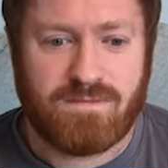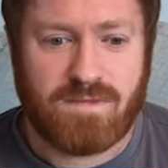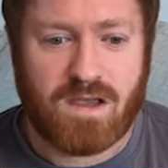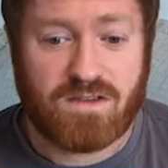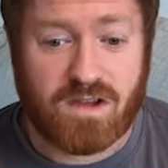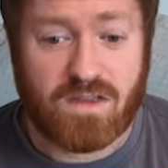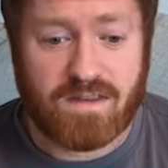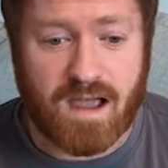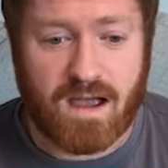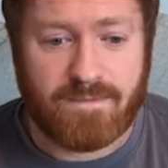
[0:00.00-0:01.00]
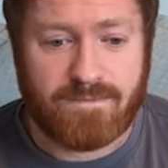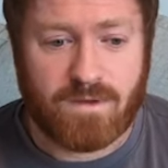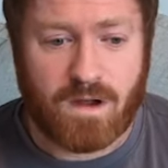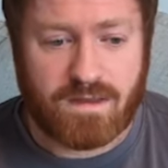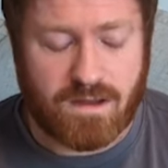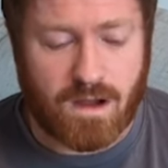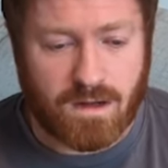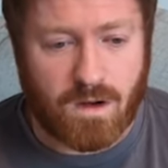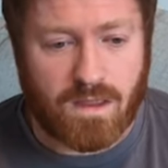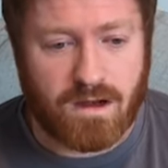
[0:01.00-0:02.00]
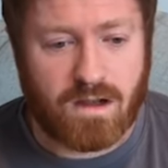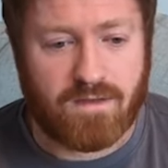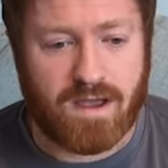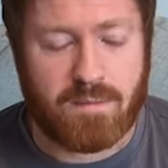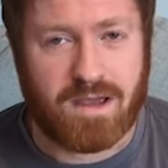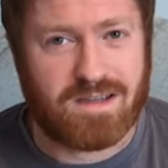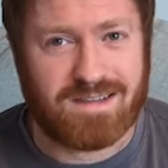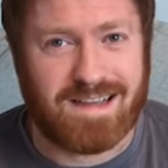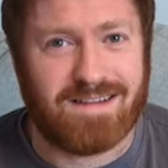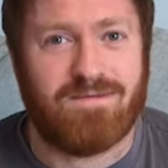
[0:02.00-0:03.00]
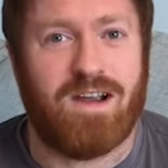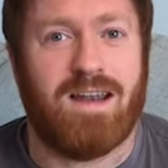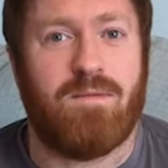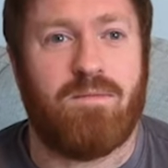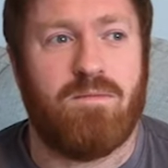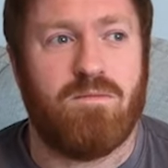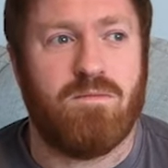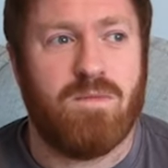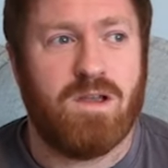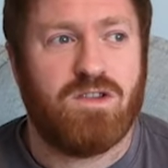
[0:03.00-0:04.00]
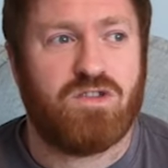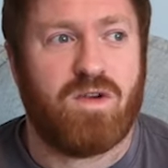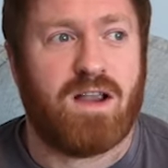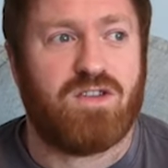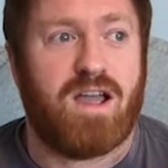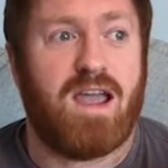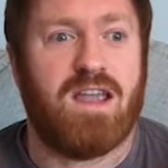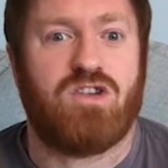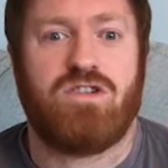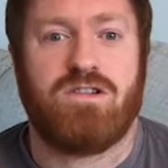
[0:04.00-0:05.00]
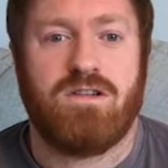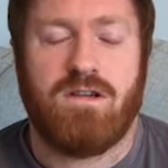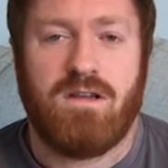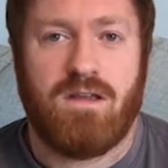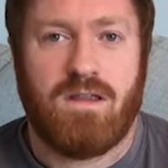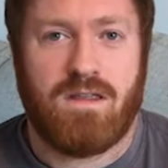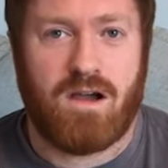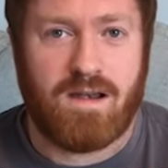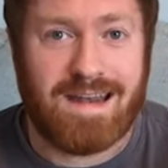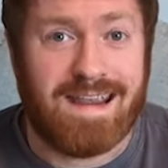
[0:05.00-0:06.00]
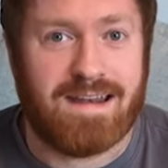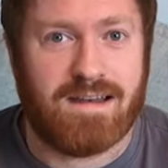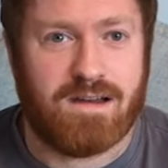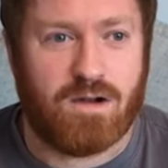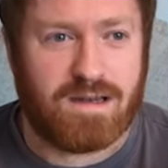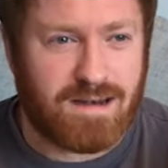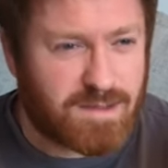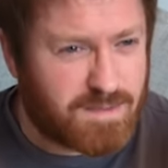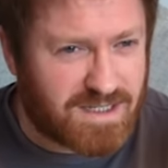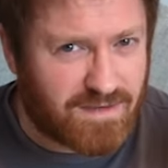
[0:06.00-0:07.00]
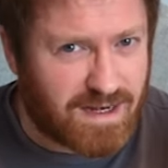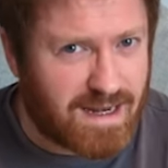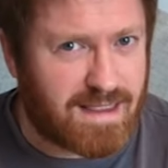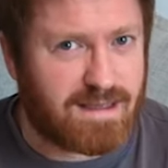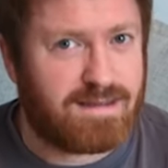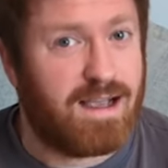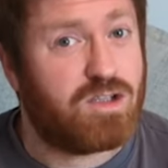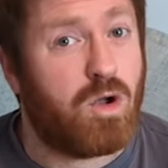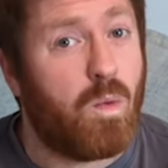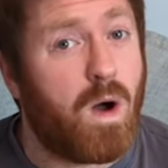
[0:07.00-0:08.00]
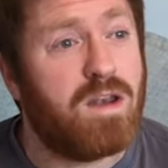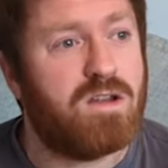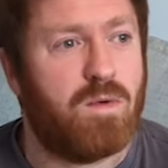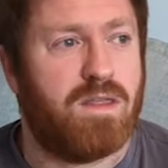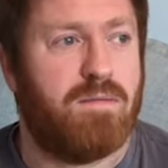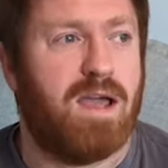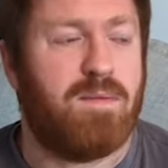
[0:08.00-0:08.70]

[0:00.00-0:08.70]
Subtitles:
a good set. I like the look of it, but it just didn't really scratch that itch that I needed. You know, I didn't specifically need that set. So I wonder whether maybe